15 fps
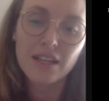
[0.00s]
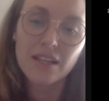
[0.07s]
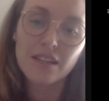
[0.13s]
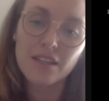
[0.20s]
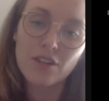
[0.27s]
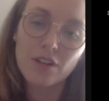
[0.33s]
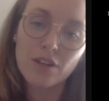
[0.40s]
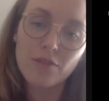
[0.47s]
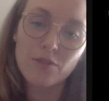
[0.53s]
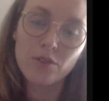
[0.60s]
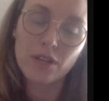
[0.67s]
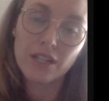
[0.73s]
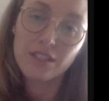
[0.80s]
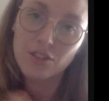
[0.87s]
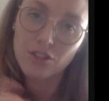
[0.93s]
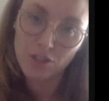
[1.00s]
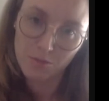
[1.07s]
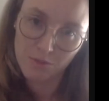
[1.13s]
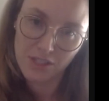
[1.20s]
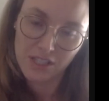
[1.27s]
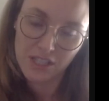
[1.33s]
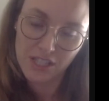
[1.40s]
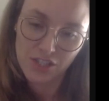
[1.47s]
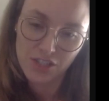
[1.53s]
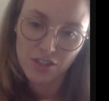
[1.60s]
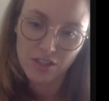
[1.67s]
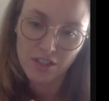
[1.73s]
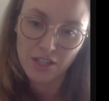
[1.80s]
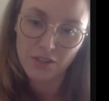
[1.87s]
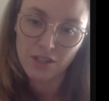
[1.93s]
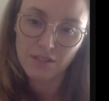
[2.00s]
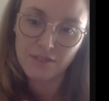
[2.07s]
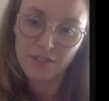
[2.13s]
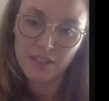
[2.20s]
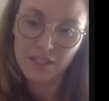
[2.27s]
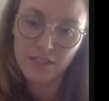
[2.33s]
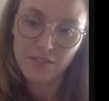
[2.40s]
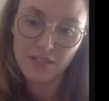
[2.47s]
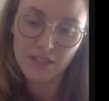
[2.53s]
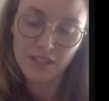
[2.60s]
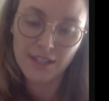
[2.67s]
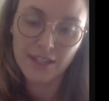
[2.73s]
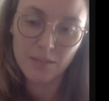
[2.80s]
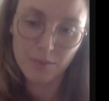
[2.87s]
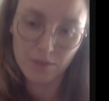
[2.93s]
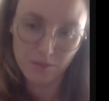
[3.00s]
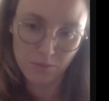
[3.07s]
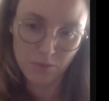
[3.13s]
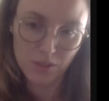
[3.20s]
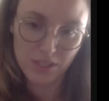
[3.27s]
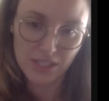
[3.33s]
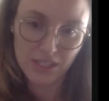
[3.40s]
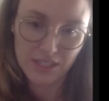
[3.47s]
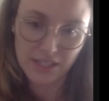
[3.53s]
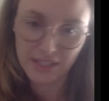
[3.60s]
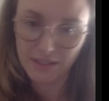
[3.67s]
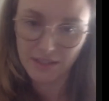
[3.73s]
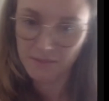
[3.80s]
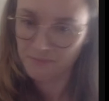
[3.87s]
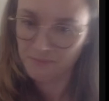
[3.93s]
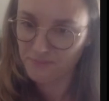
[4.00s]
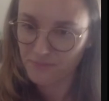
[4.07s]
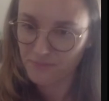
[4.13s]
The GraphQL documentation, however, gives a little bit more detail